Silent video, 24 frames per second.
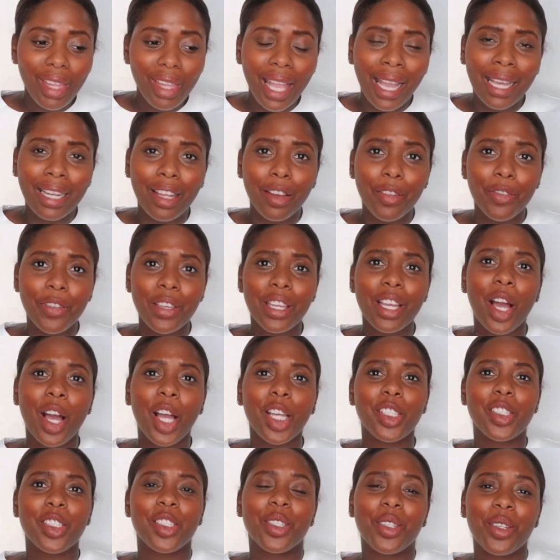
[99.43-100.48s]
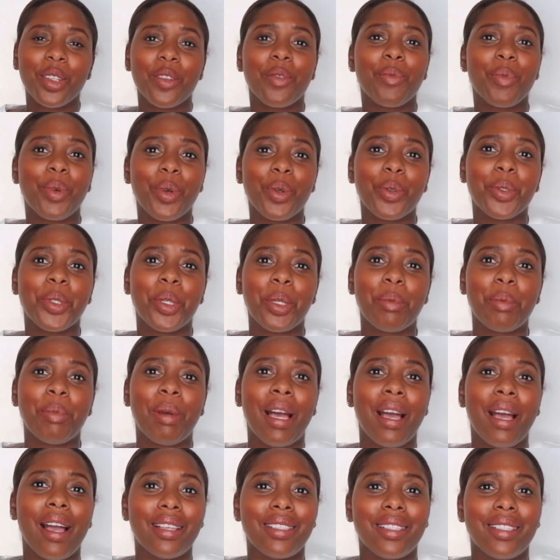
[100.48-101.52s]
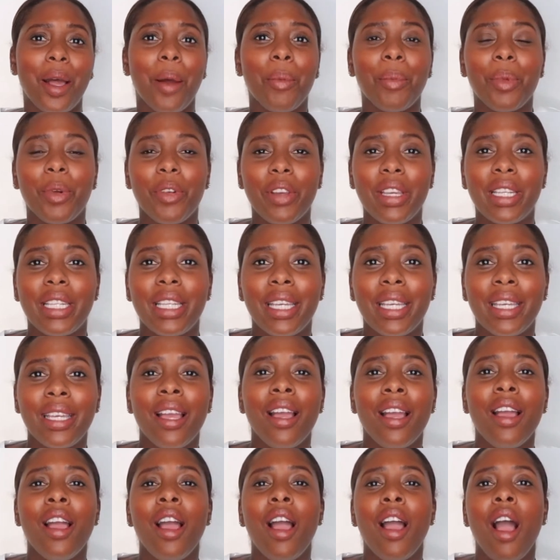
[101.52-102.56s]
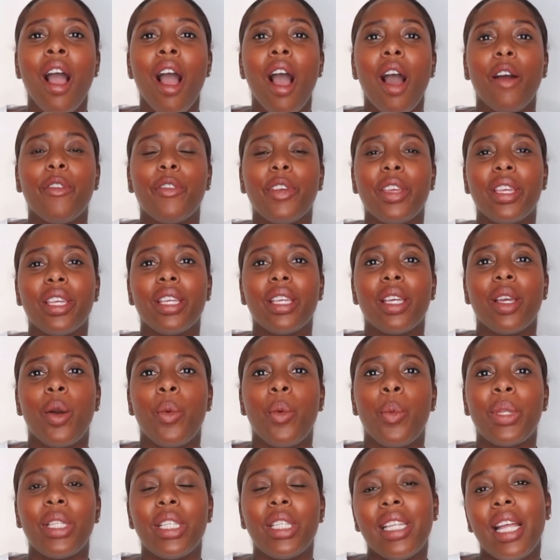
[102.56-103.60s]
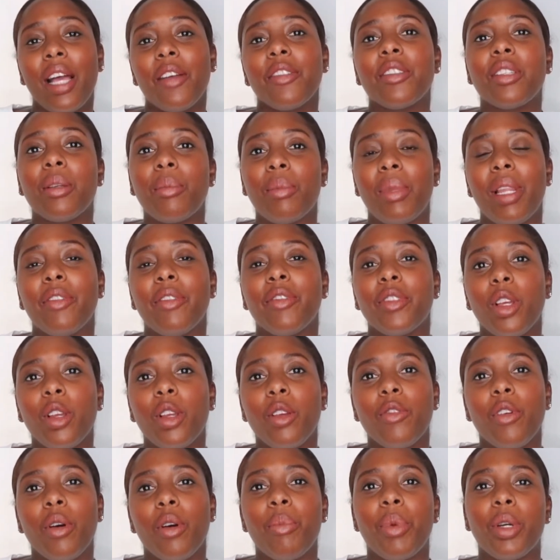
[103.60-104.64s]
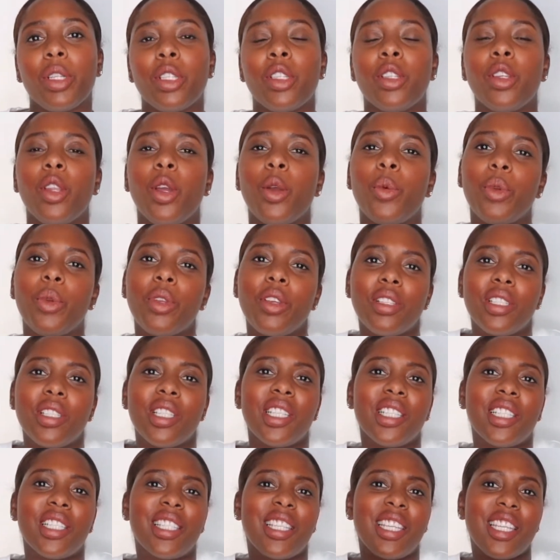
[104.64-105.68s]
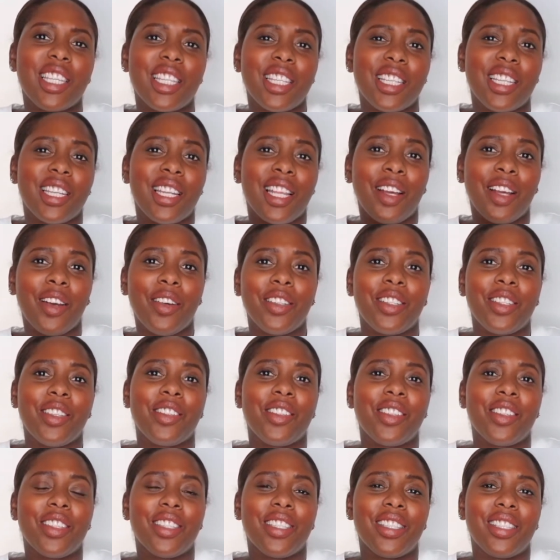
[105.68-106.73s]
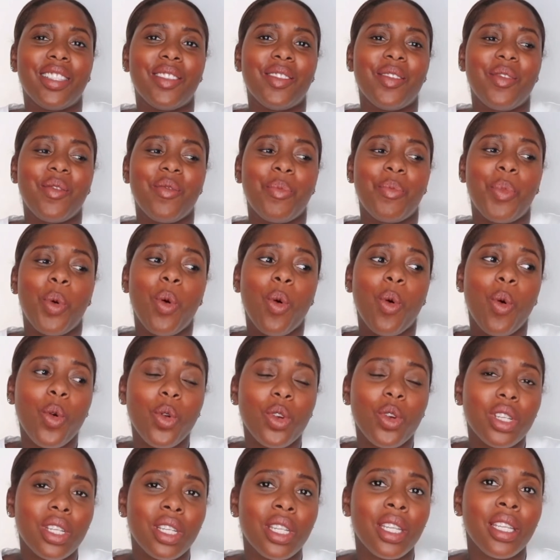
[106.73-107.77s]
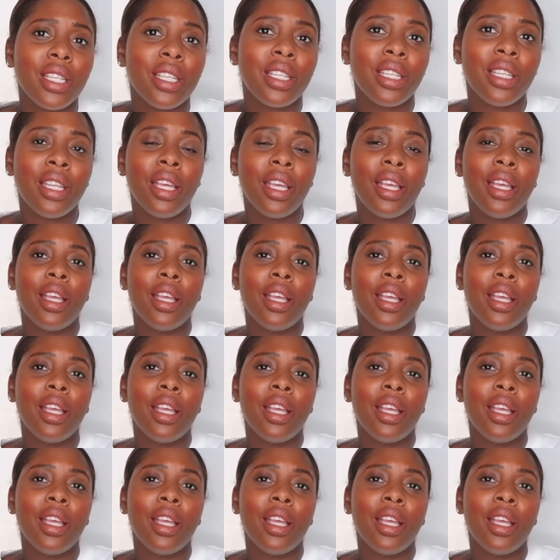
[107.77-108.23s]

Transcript: And I think I should have bought two packs. I'm greedy. I think we did have some left over, but you know when you're just dishing out and you're just portioning